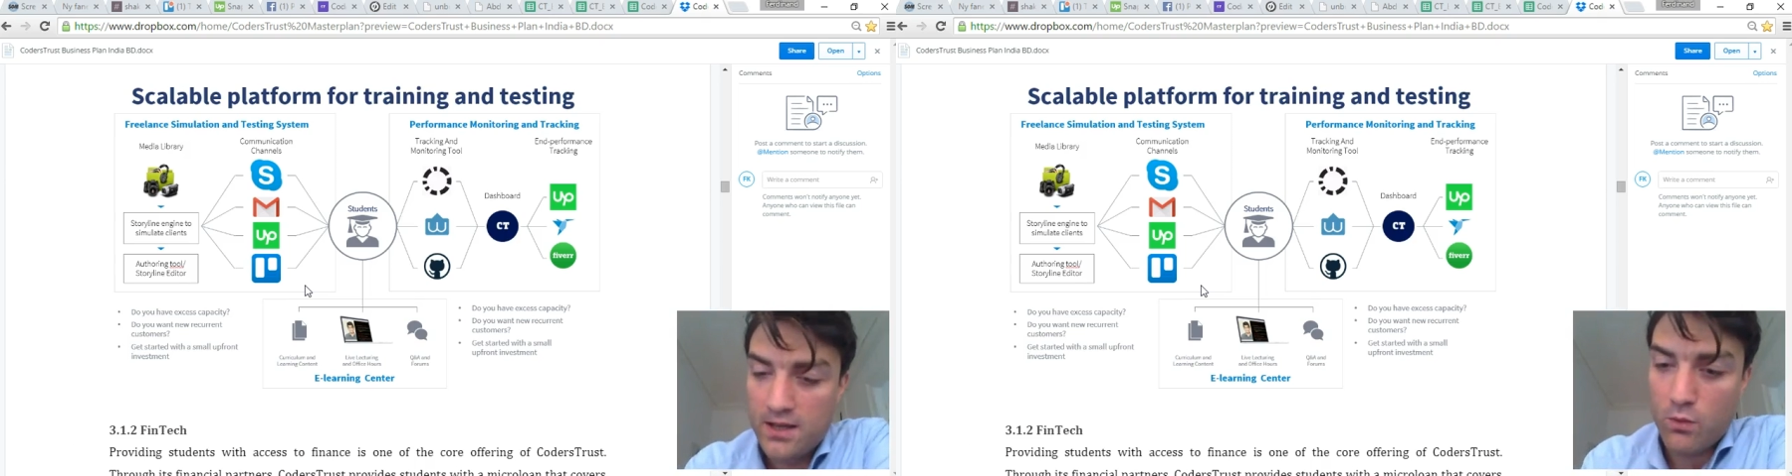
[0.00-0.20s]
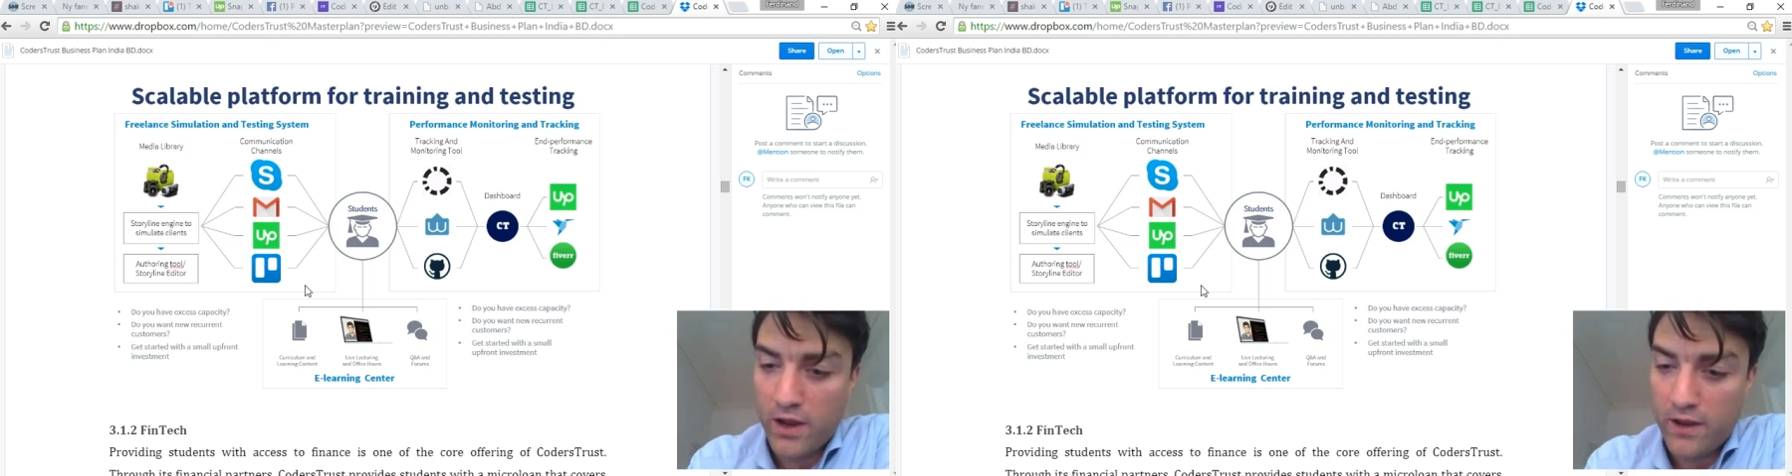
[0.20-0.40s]

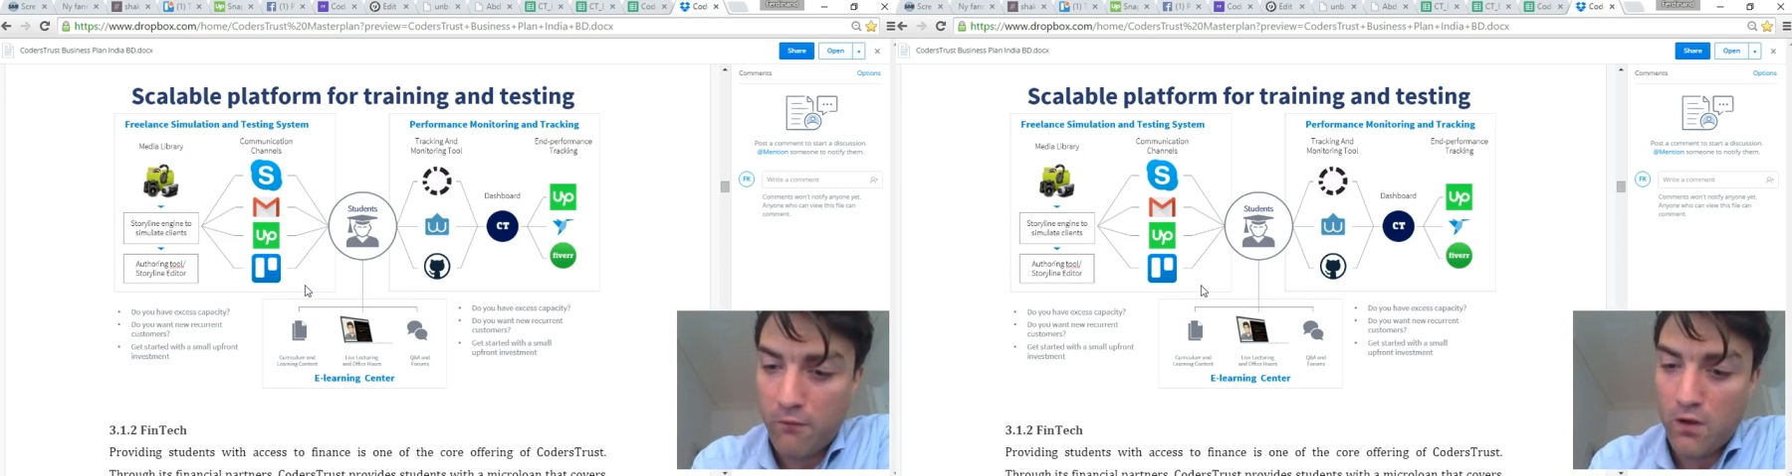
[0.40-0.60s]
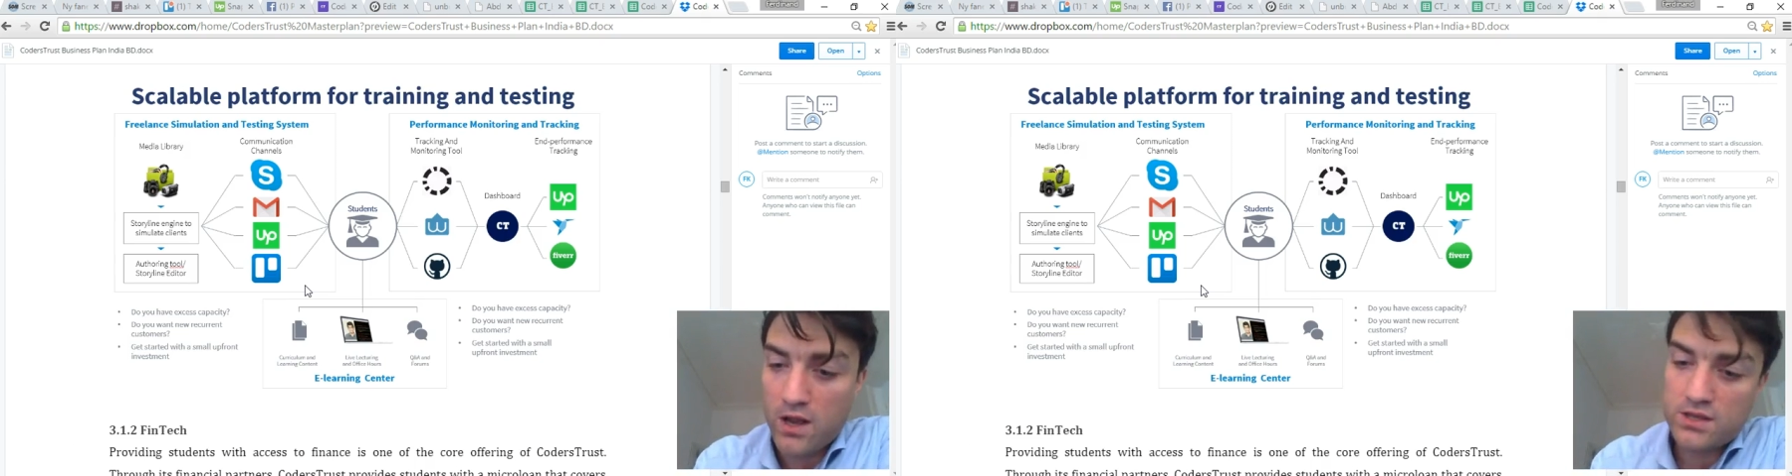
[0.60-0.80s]
a way
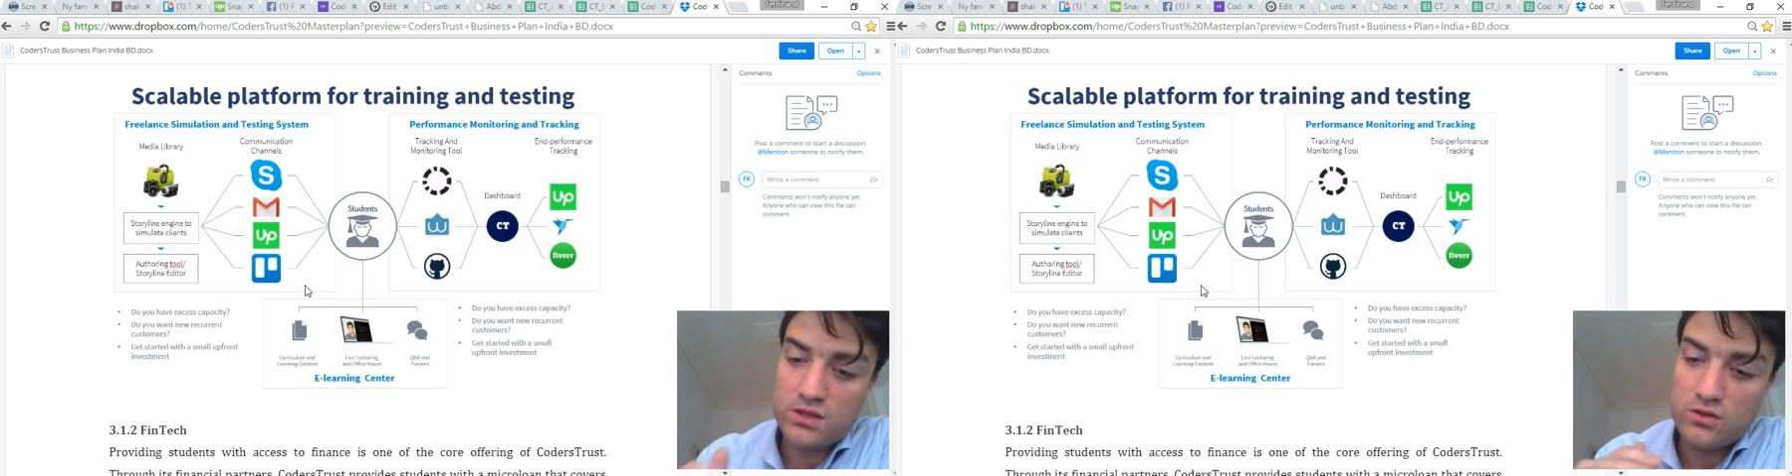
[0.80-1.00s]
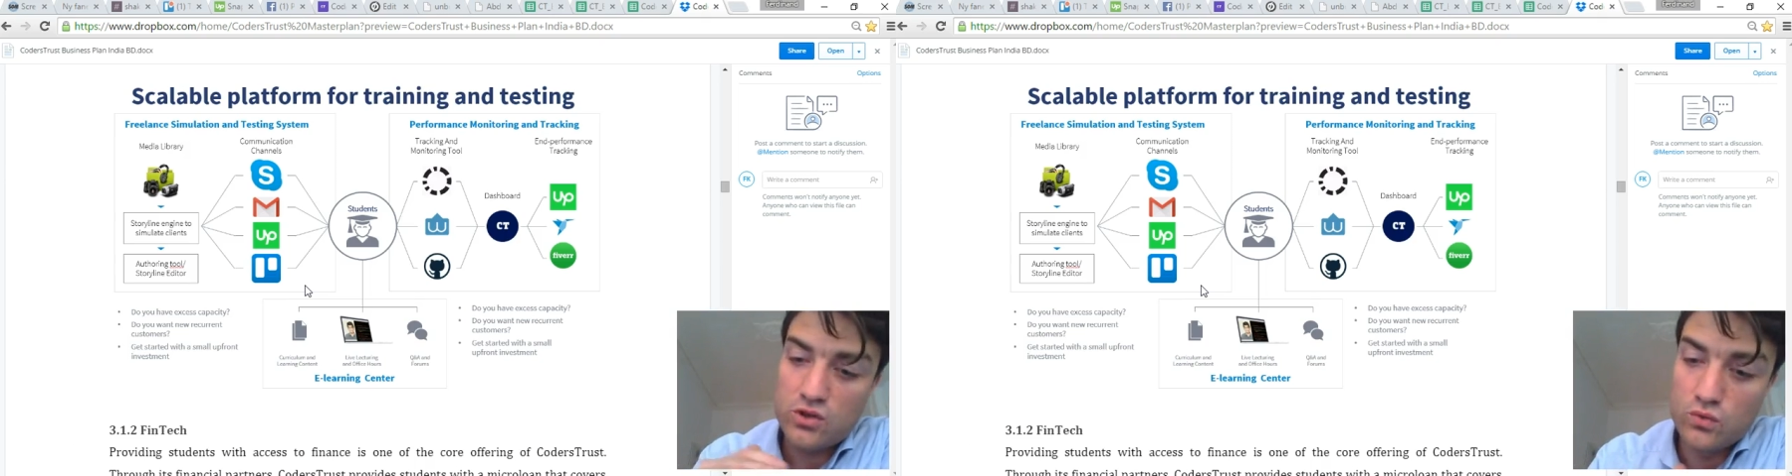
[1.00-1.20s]
for
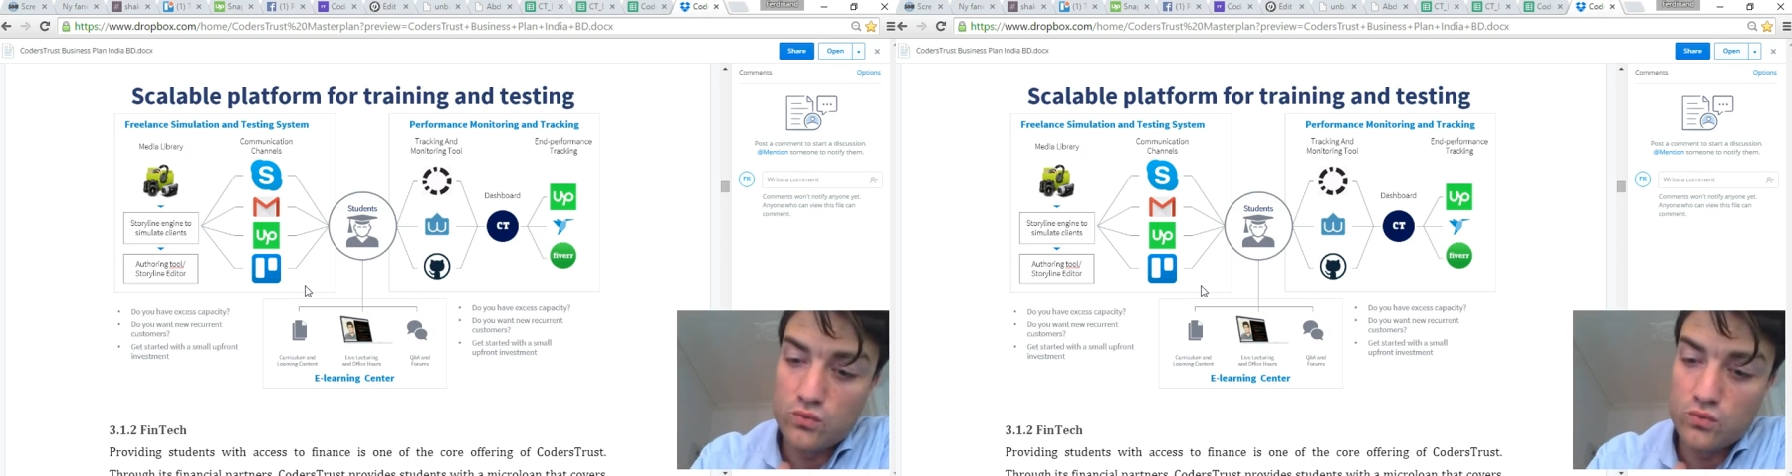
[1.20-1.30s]
us to